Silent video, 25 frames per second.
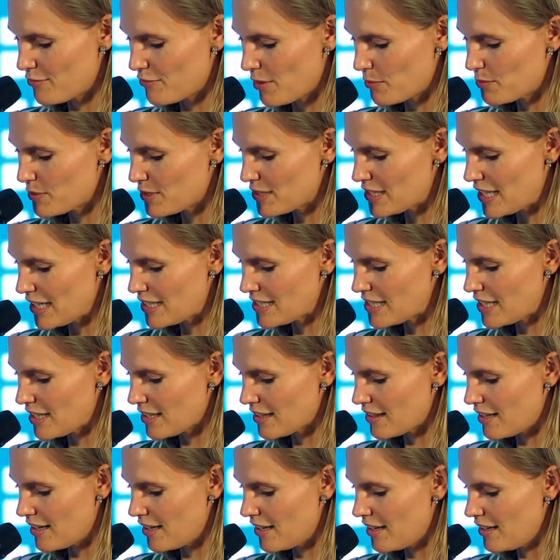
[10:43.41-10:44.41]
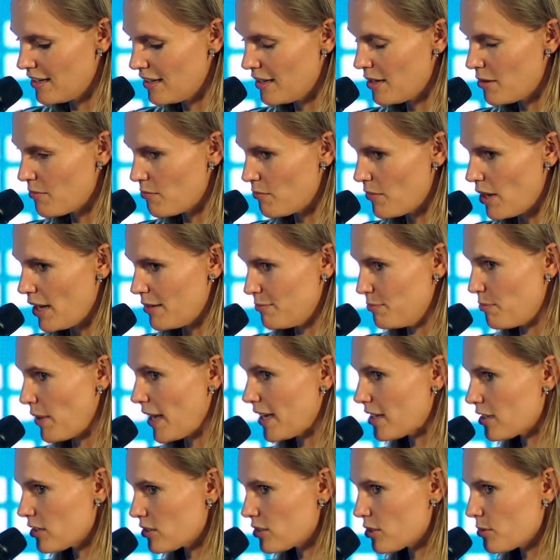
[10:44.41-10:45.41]
representing the
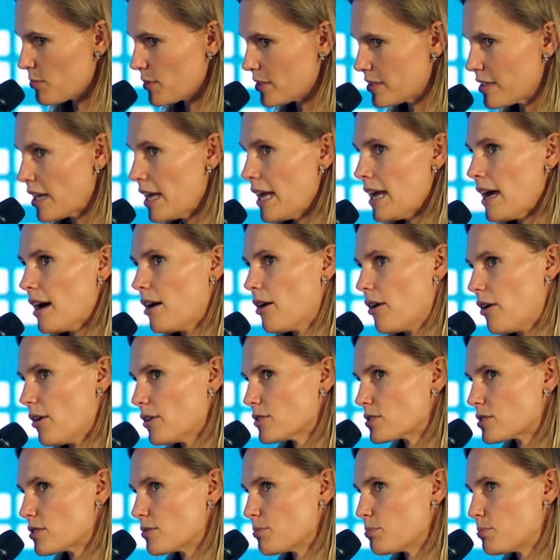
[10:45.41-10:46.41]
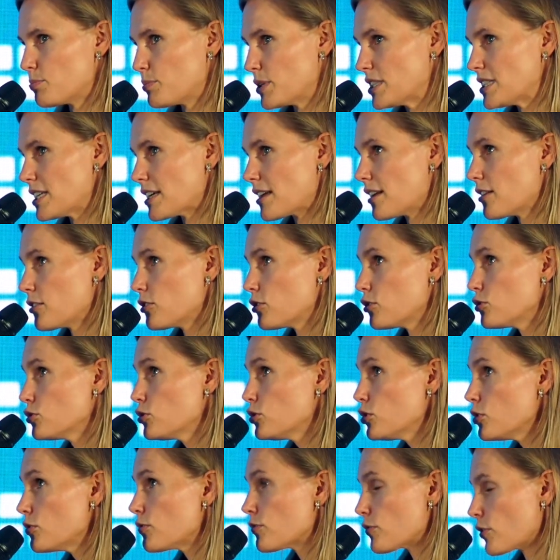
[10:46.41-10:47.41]
Baker Hughes, but also particularly the
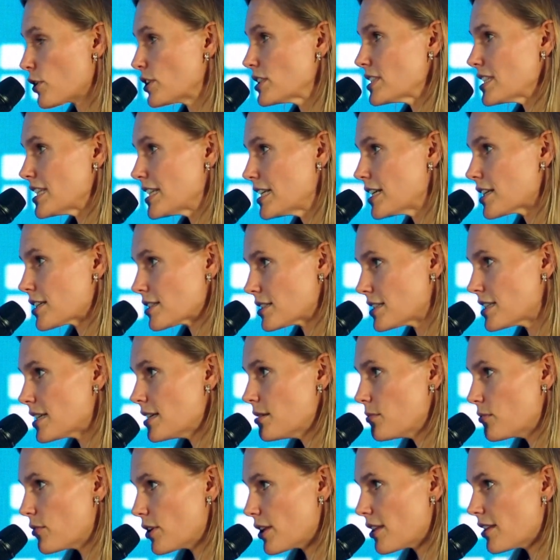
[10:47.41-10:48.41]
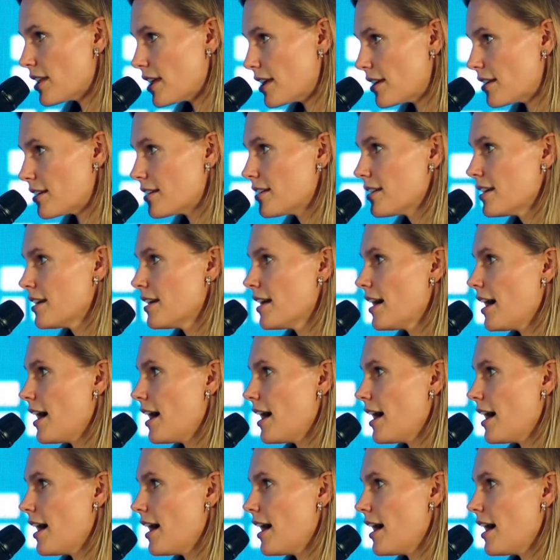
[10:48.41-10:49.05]
New Frontier team within.